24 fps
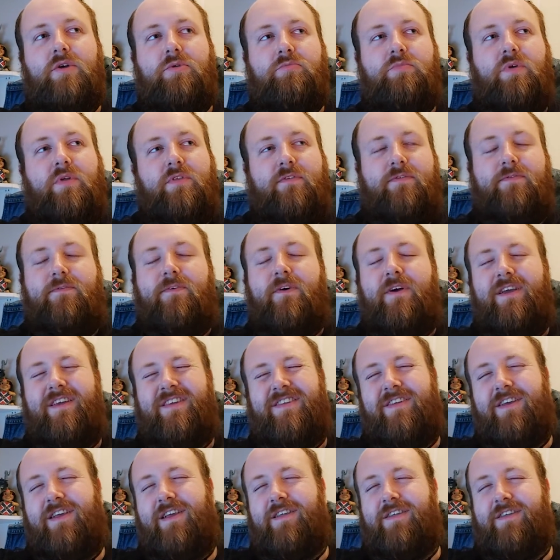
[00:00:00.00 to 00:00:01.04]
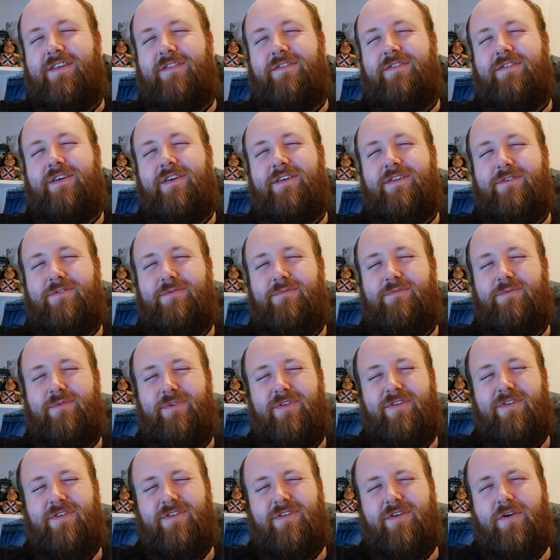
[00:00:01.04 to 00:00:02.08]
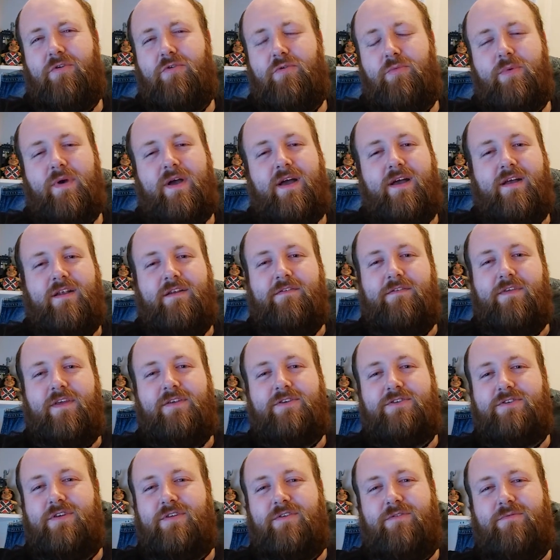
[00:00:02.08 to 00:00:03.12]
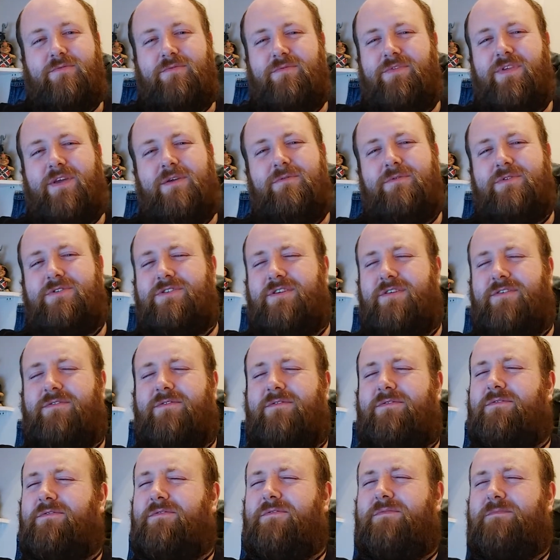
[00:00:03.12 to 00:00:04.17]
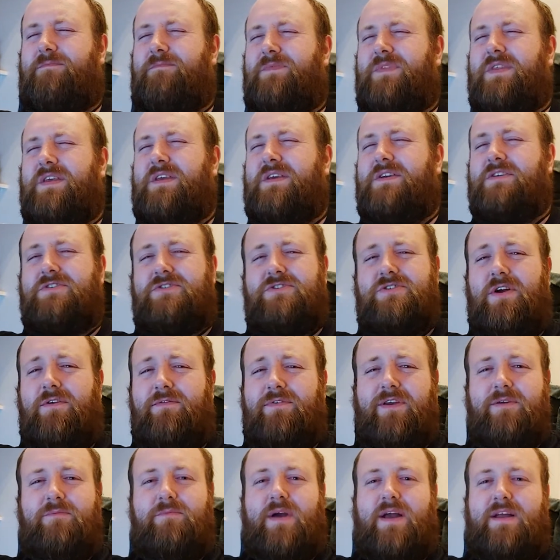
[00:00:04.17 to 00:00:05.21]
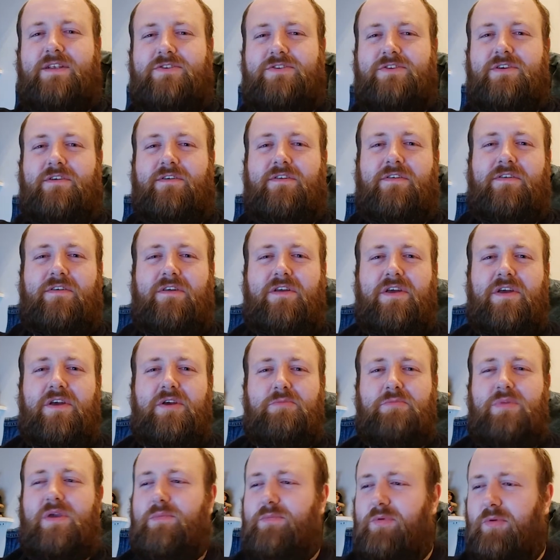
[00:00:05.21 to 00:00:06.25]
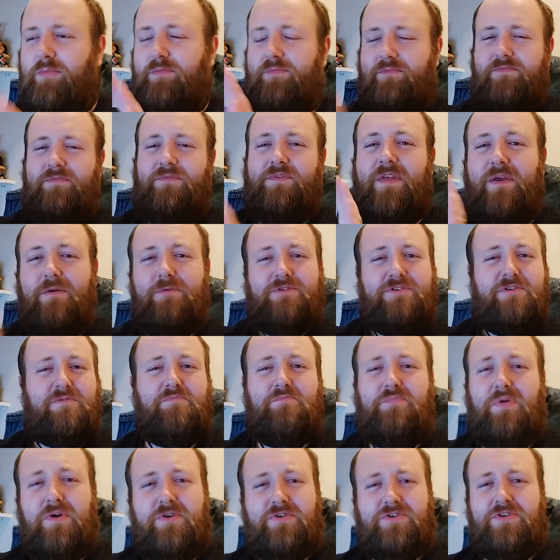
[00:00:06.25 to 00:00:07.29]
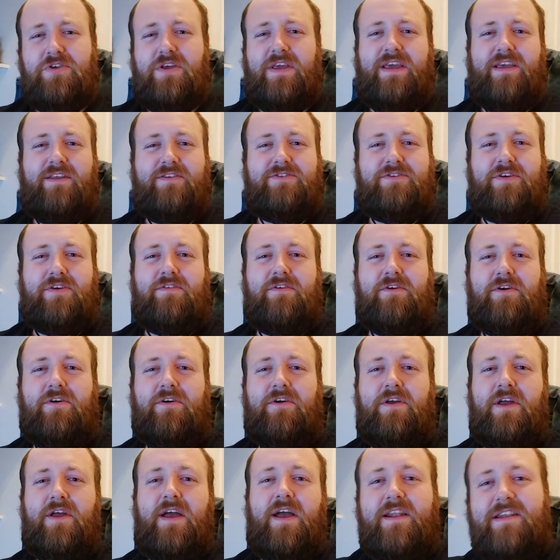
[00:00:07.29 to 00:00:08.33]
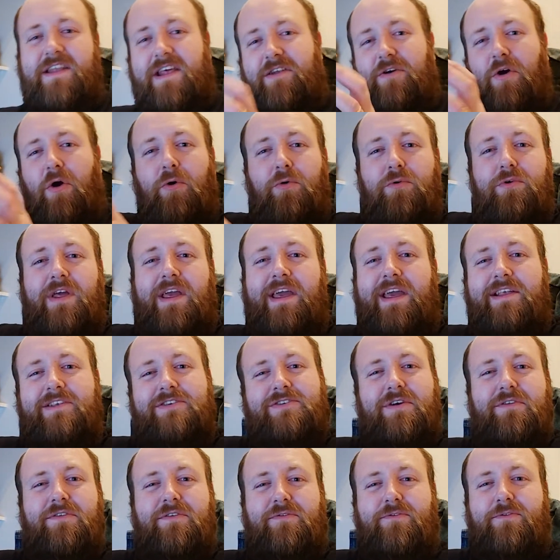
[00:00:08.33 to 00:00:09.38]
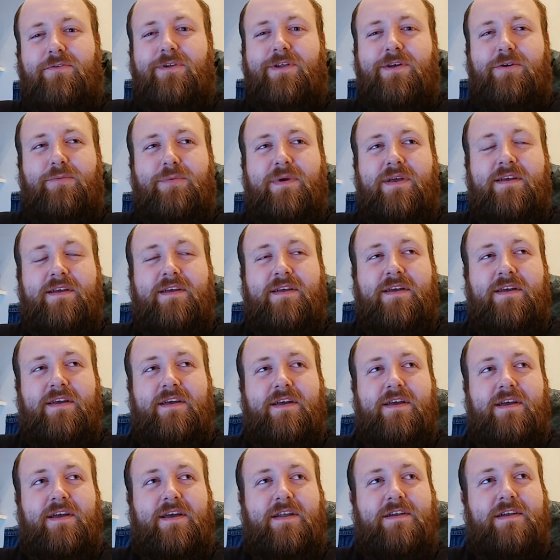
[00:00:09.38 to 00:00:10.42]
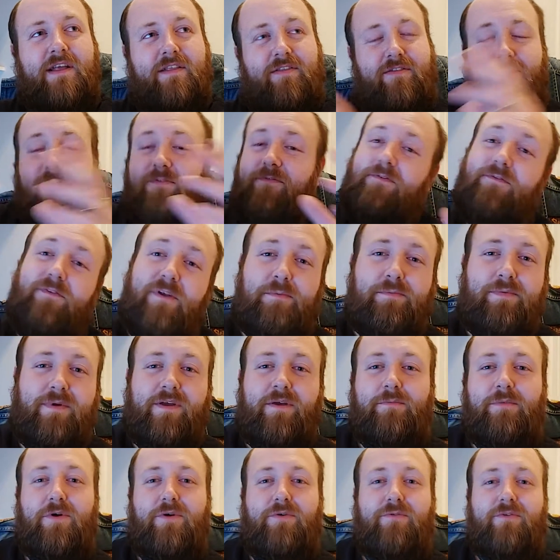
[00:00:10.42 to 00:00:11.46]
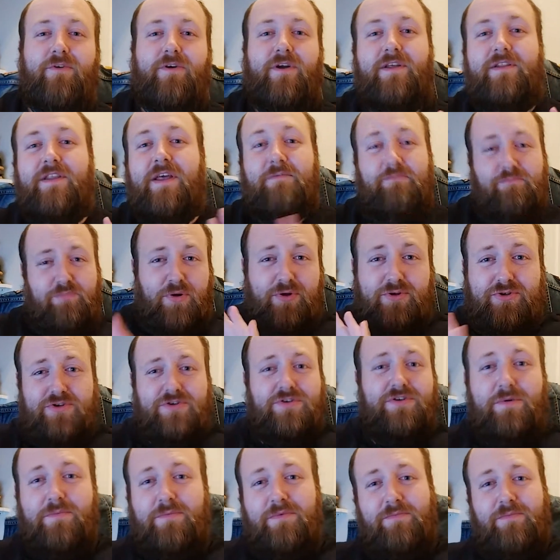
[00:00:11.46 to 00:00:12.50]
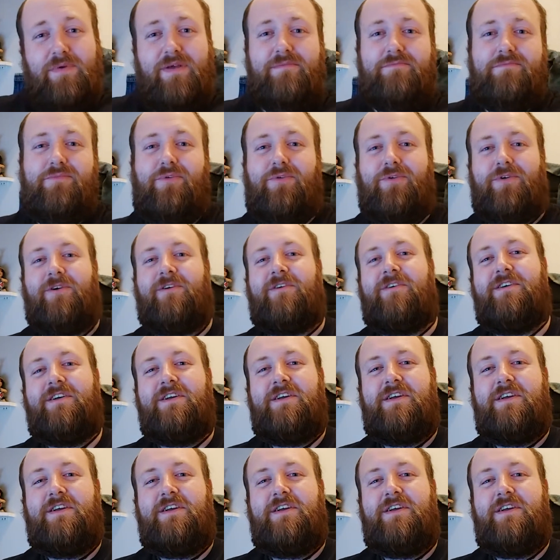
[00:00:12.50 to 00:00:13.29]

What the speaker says: but the fight scenes in this were so bad. They were just shoving matches. They were just pushing each other, and then holding each other for a little bit, and then flipping them over, and then pushing them a bit more.